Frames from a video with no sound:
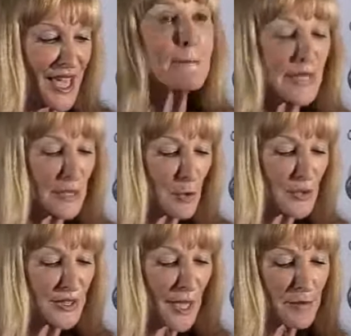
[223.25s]

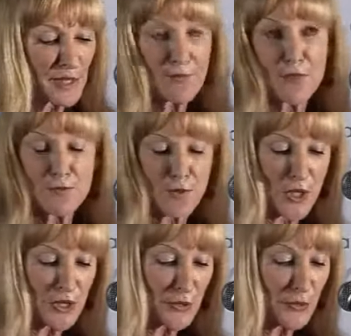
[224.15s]
Minimal subsidy for the
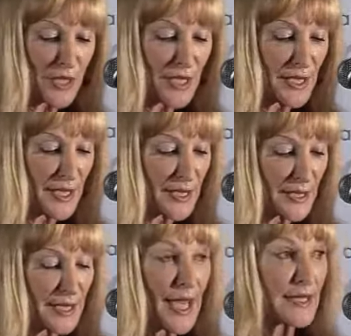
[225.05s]
first three
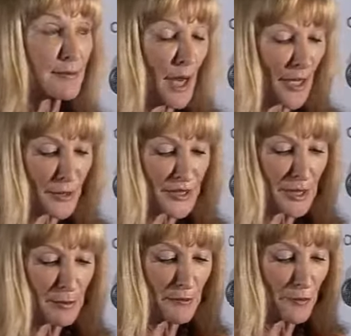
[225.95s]
years, as Michael
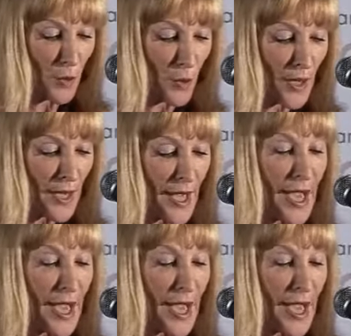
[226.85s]
said before,